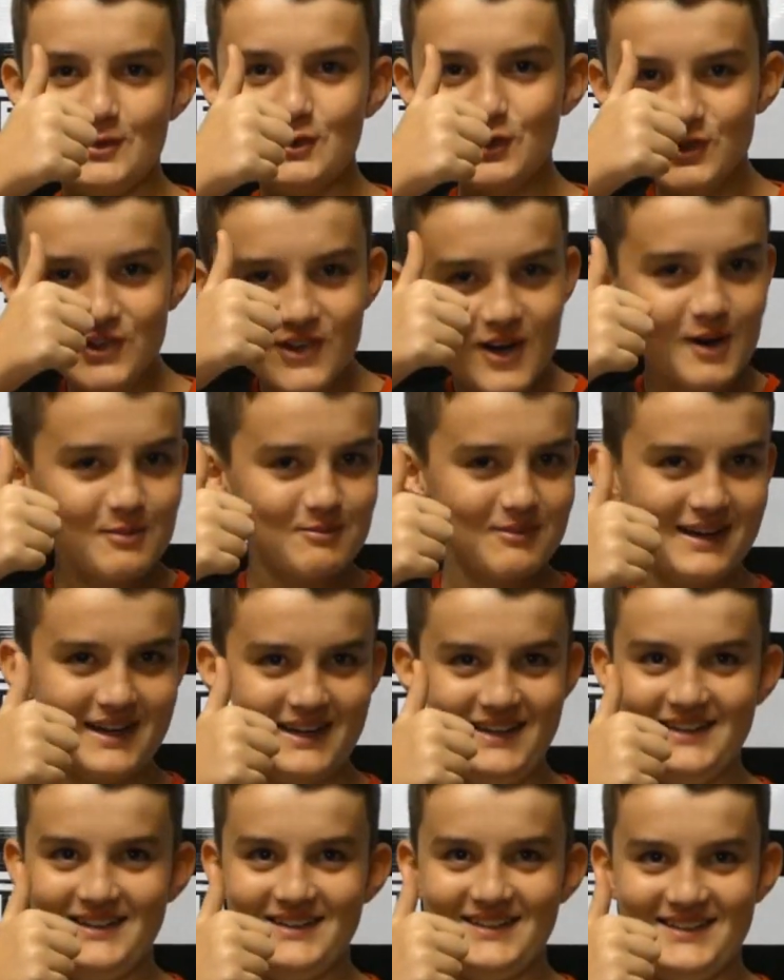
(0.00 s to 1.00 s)
Good job, mate.
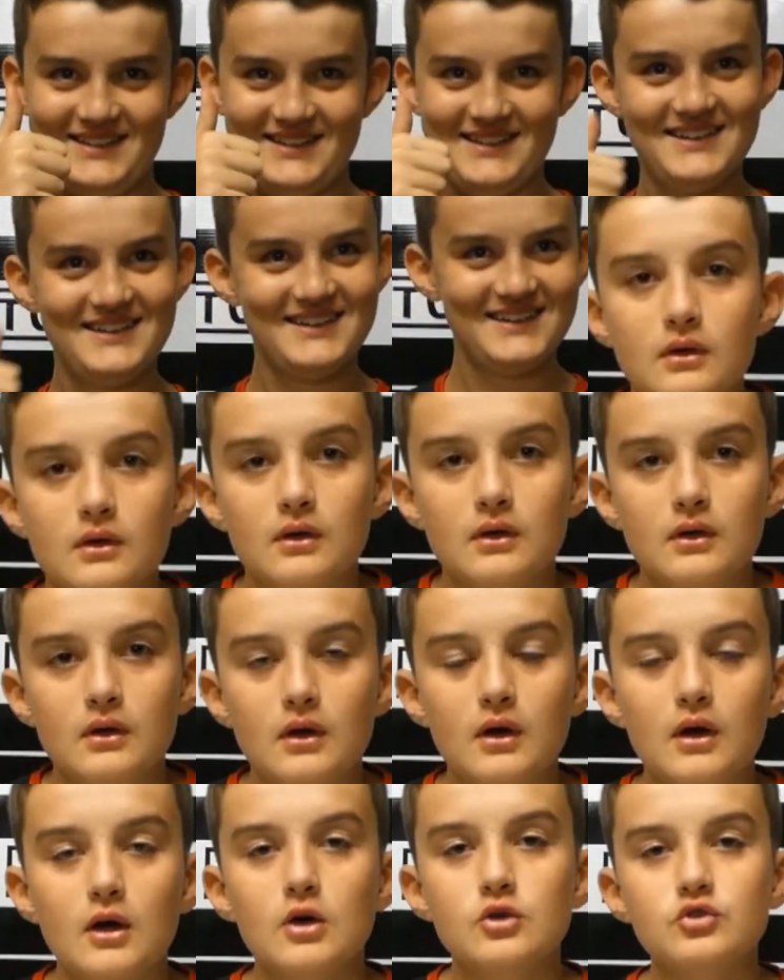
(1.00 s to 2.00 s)

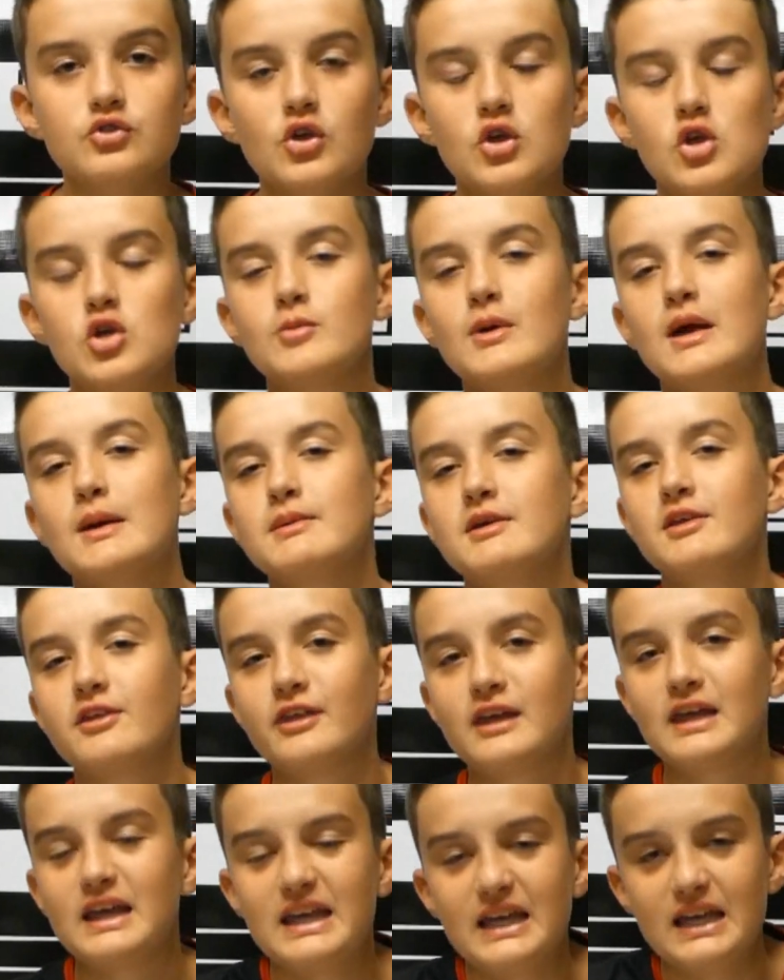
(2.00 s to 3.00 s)
So you may
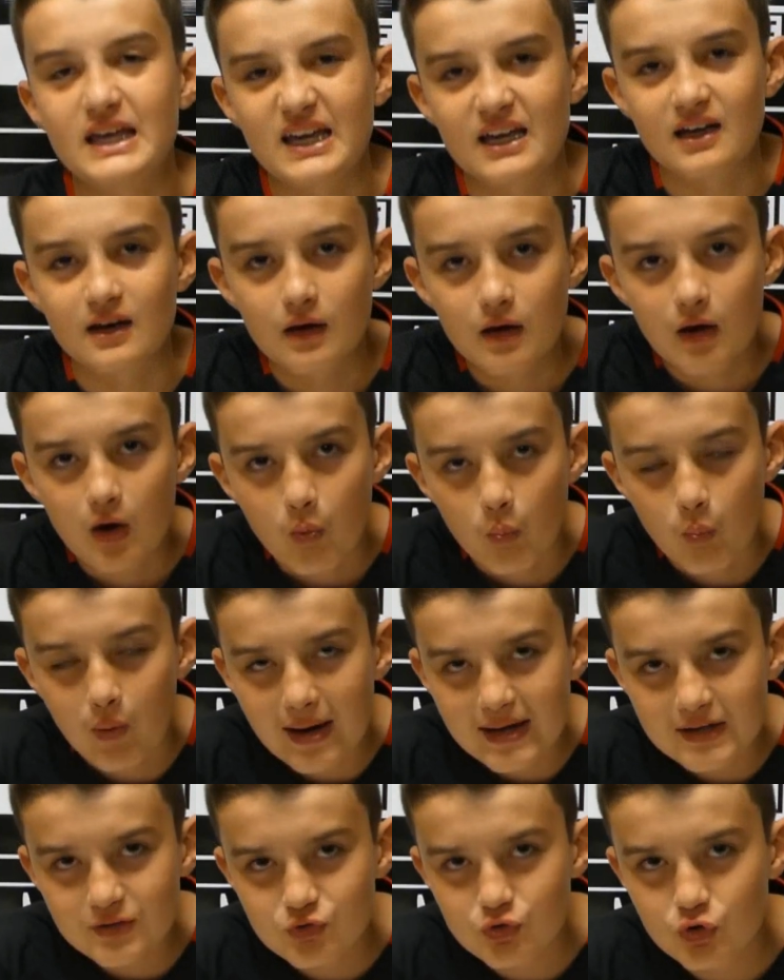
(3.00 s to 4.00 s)
be thinking,
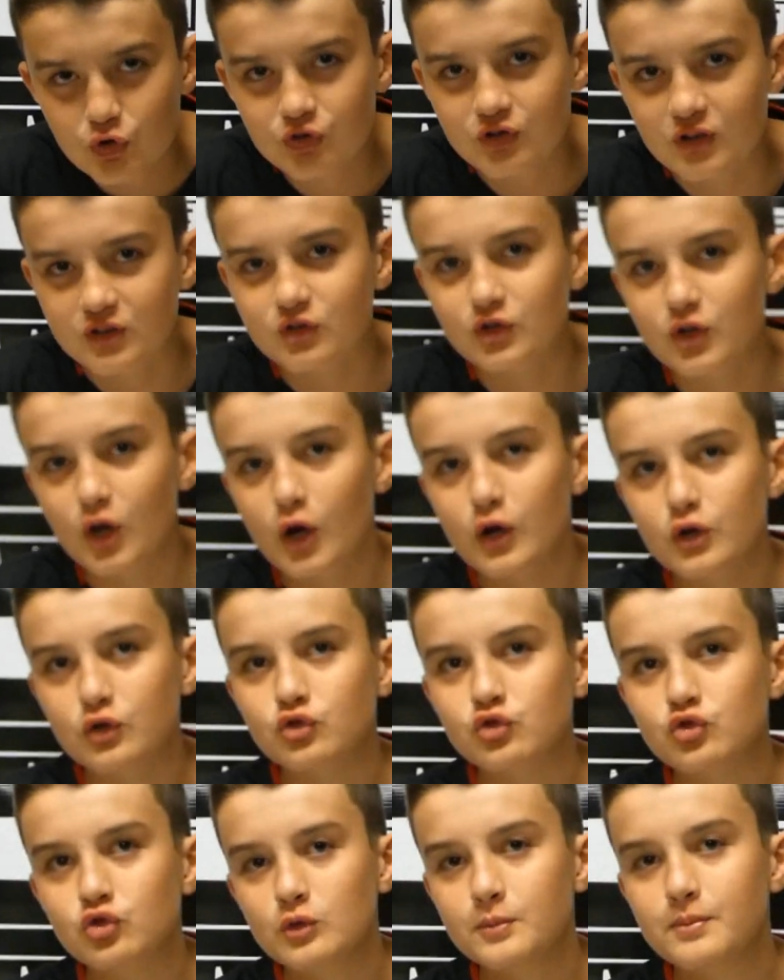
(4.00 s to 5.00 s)
why choose a
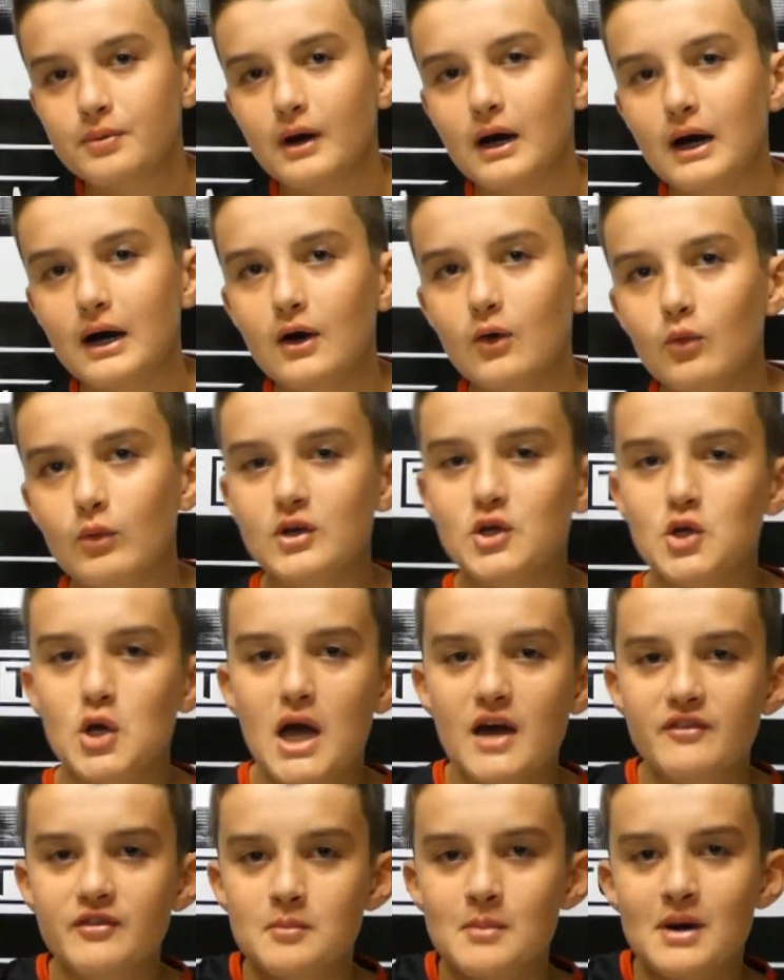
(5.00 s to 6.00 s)
Toyota Supra when
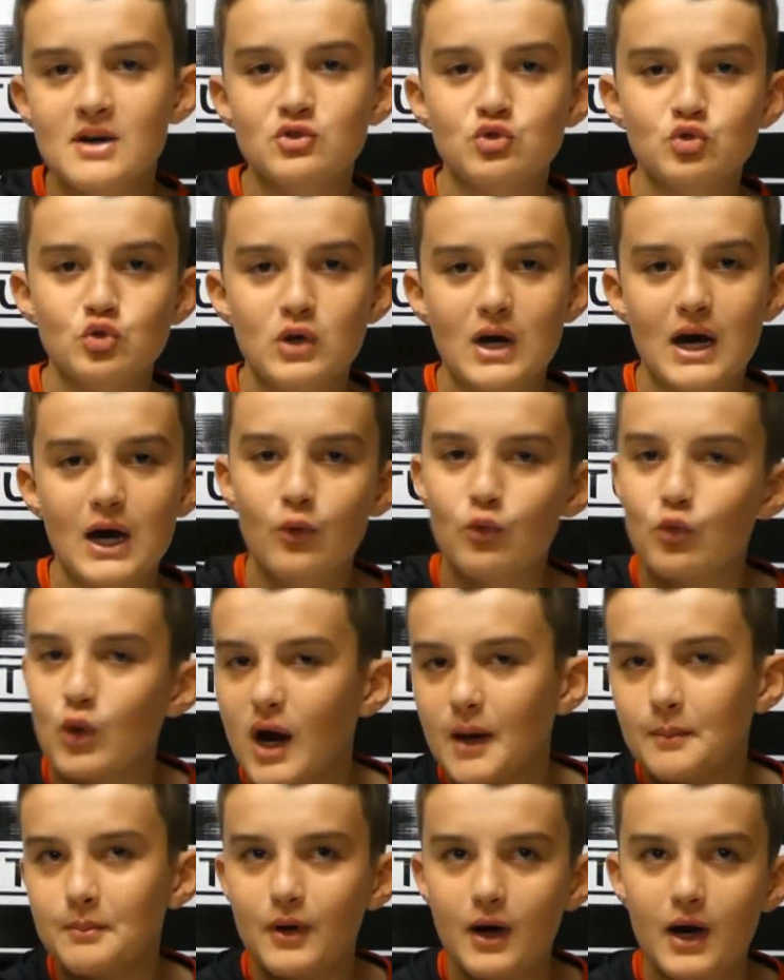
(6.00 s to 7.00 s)
you have a muscle car
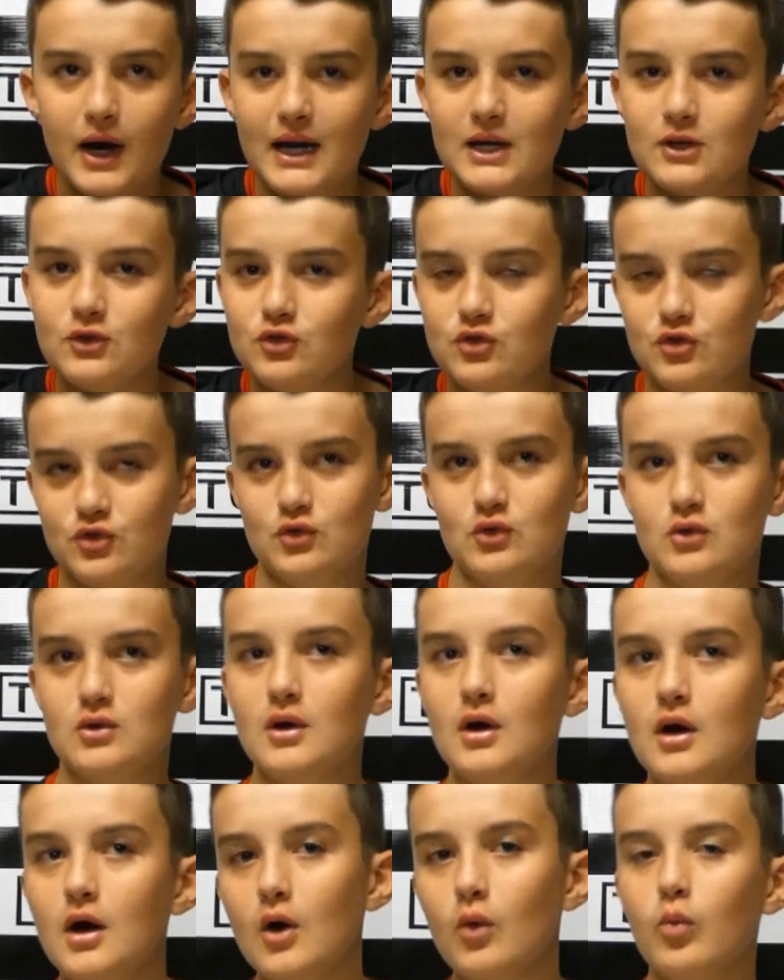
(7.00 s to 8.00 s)
right behind you?